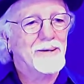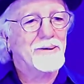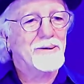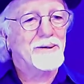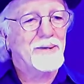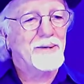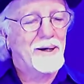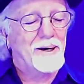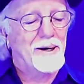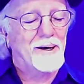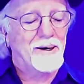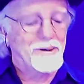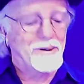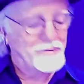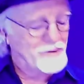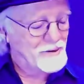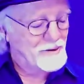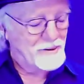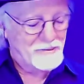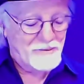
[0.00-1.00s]
Yeah.
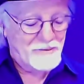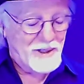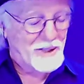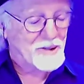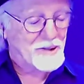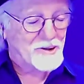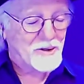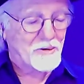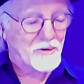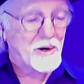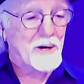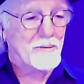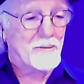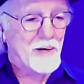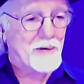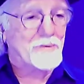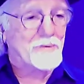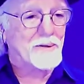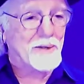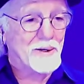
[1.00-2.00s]
So thanks to
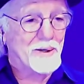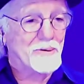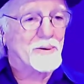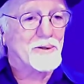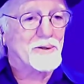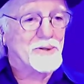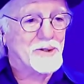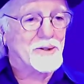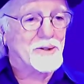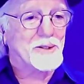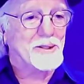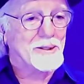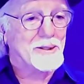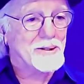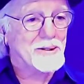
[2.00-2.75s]
grandma for that real strong,